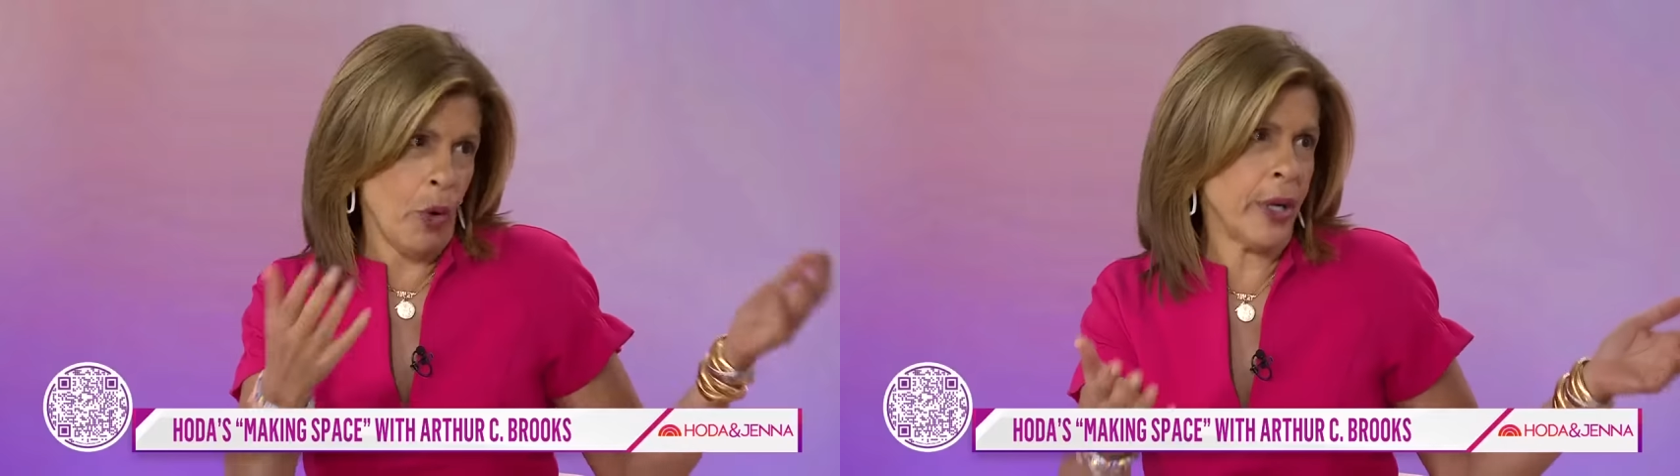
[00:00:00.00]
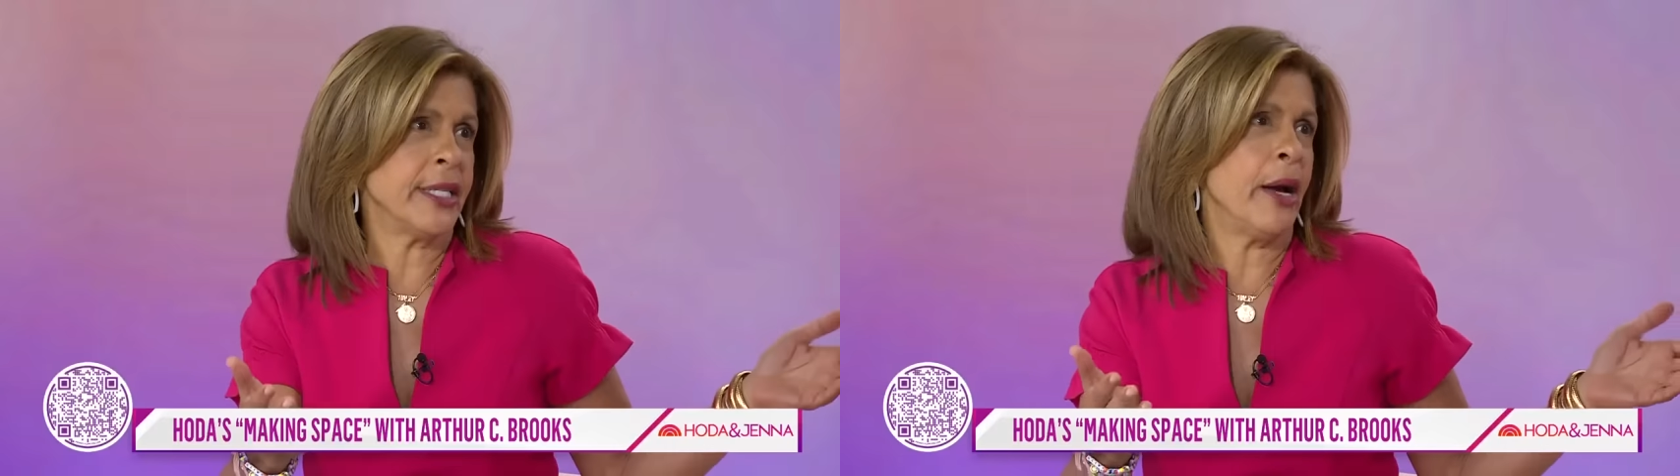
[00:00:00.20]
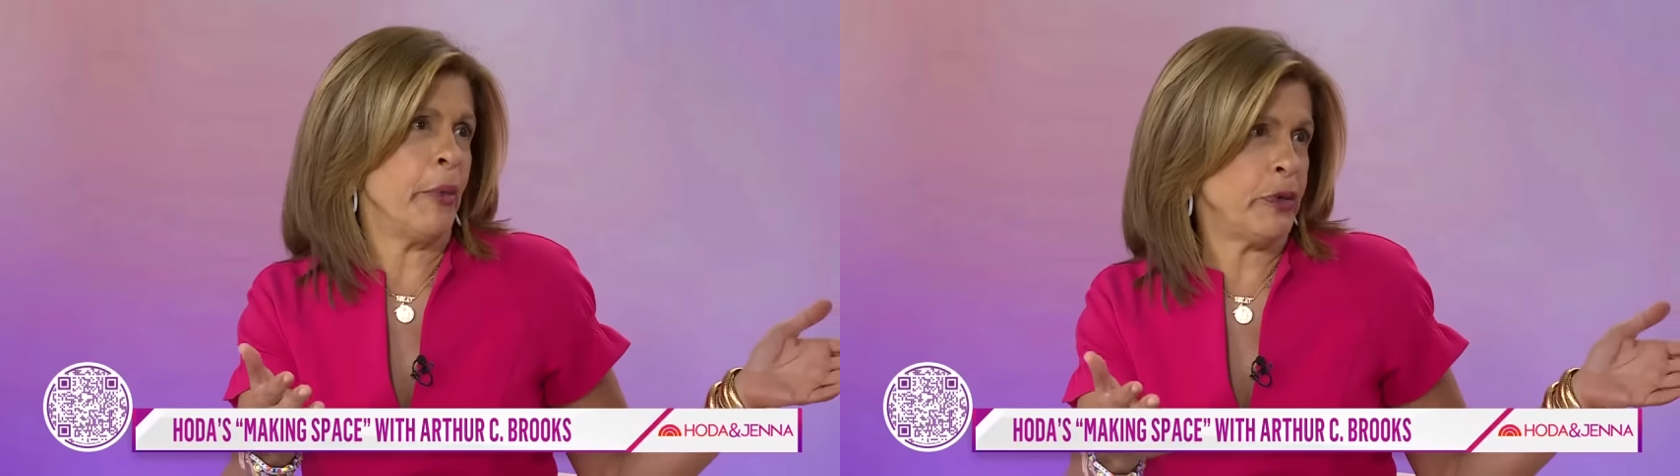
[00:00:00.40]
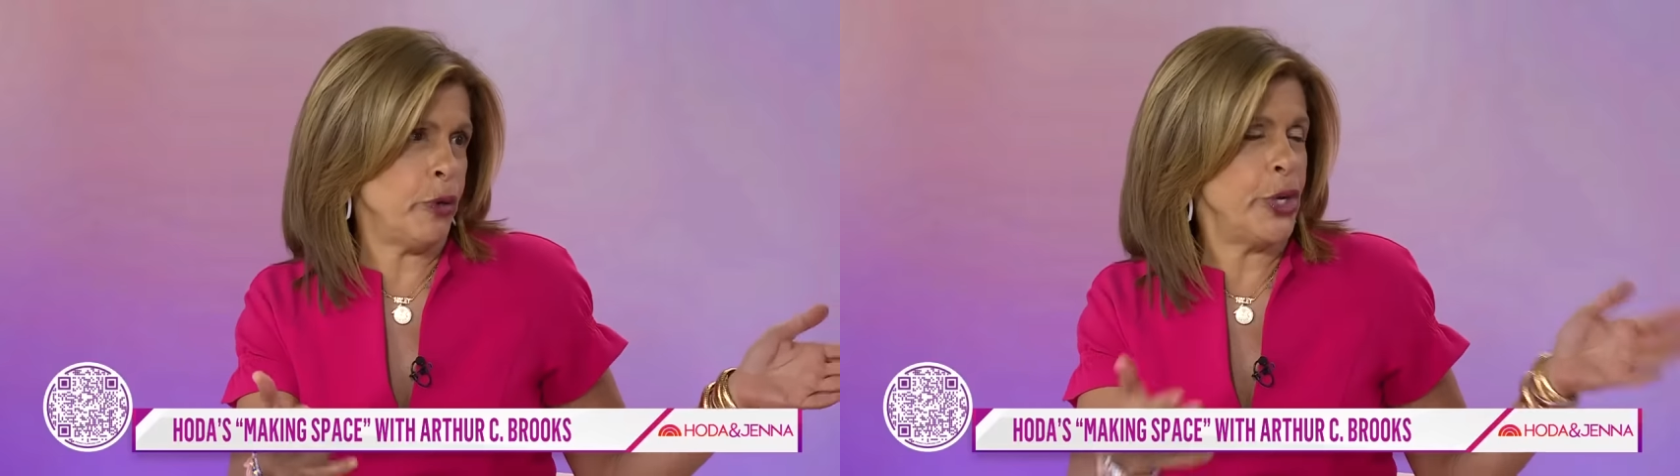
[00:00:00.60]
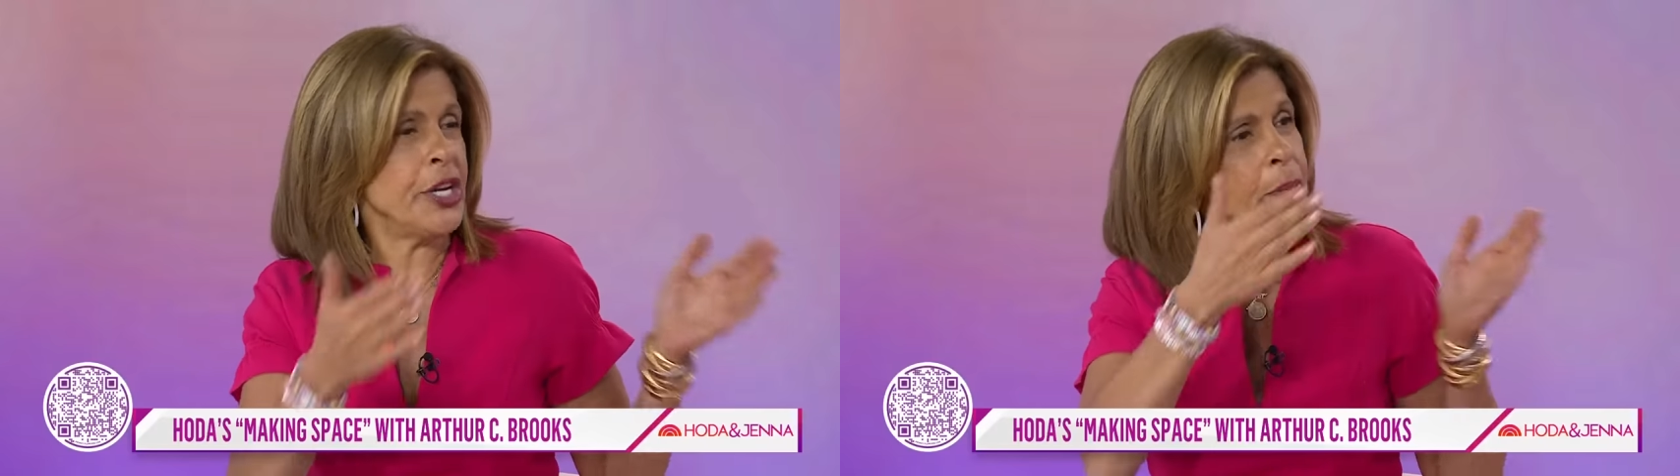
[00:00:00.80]
Morgantown, West
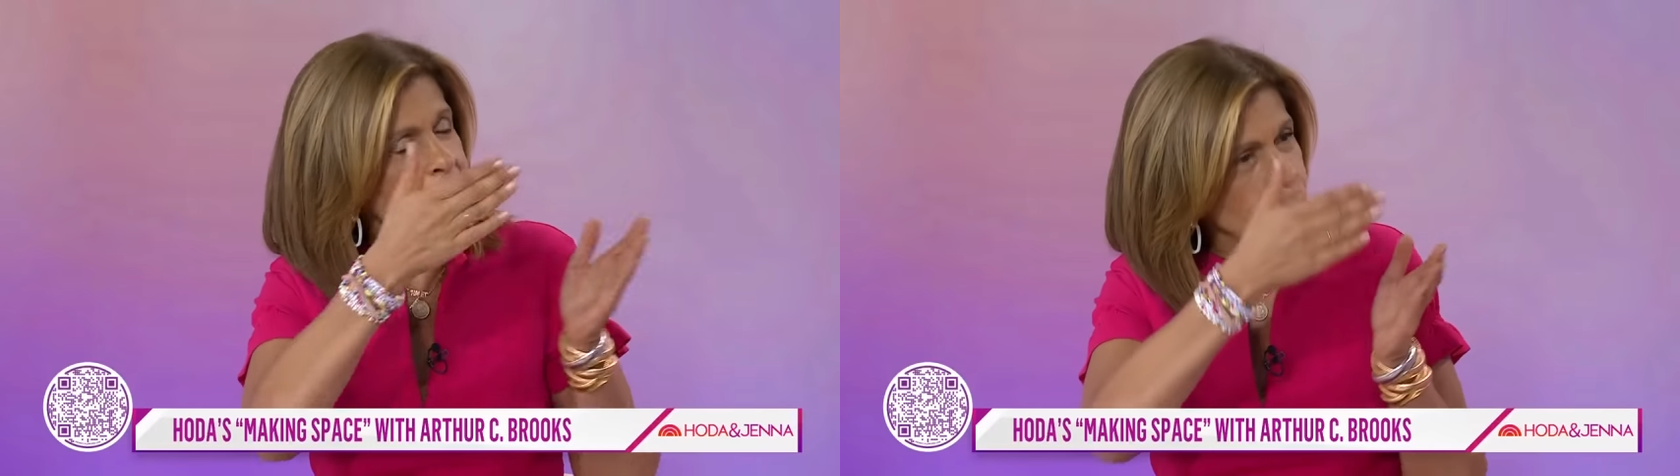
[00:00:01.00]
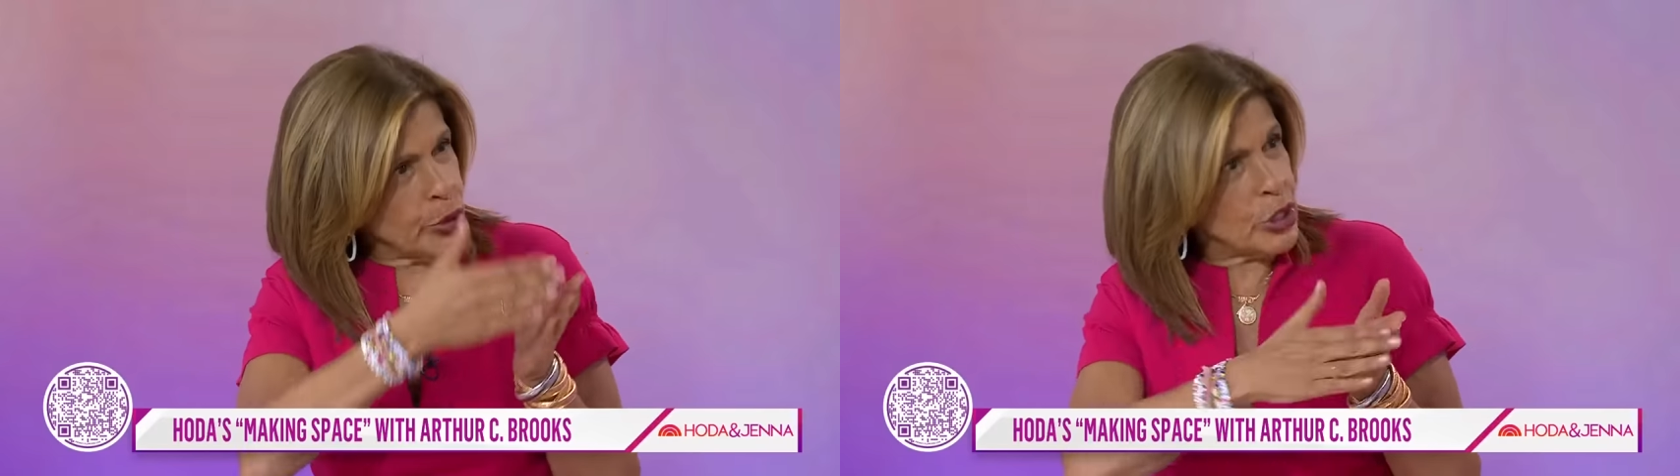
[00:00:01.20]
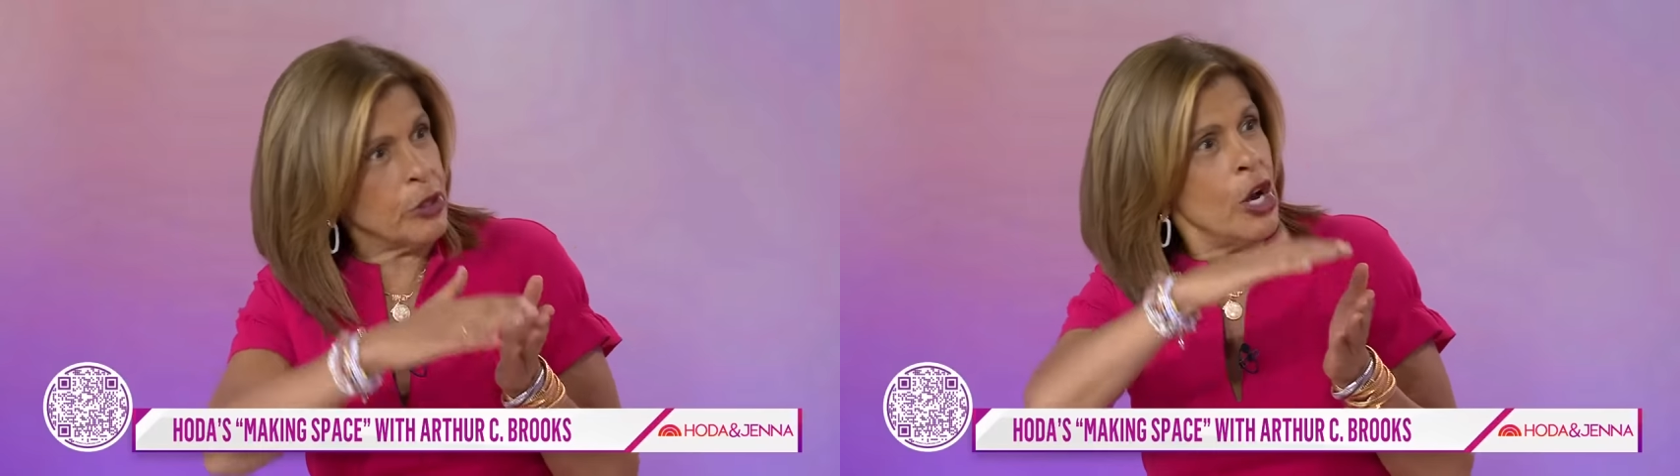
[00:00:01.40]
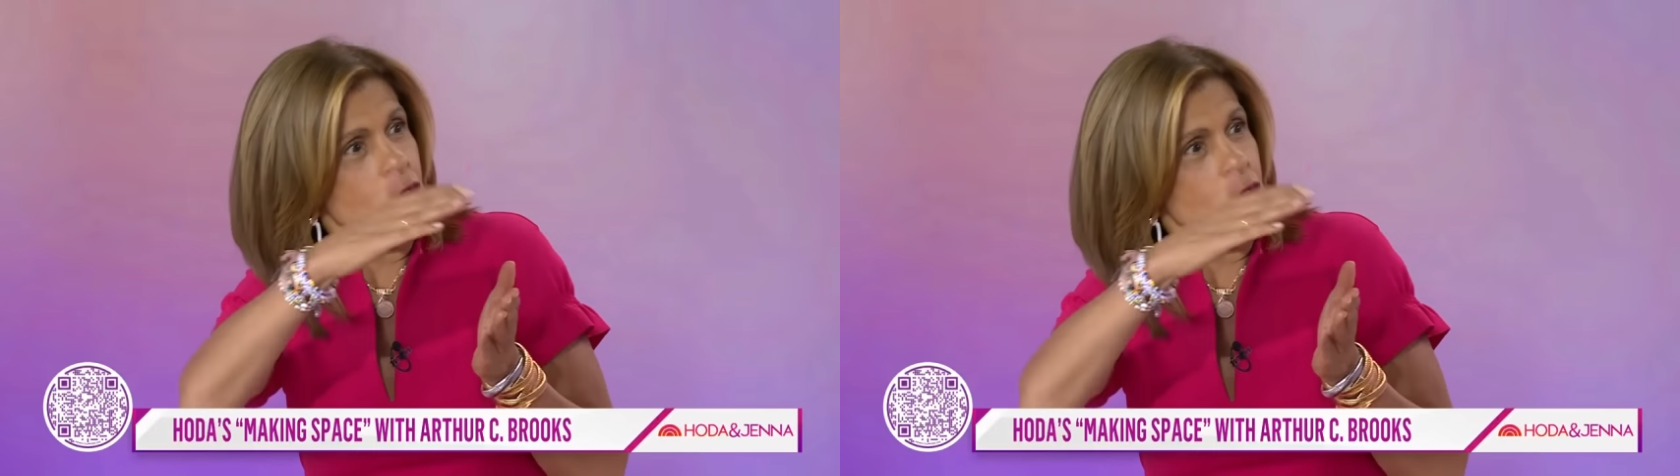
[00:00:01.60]
Virginia, but it was the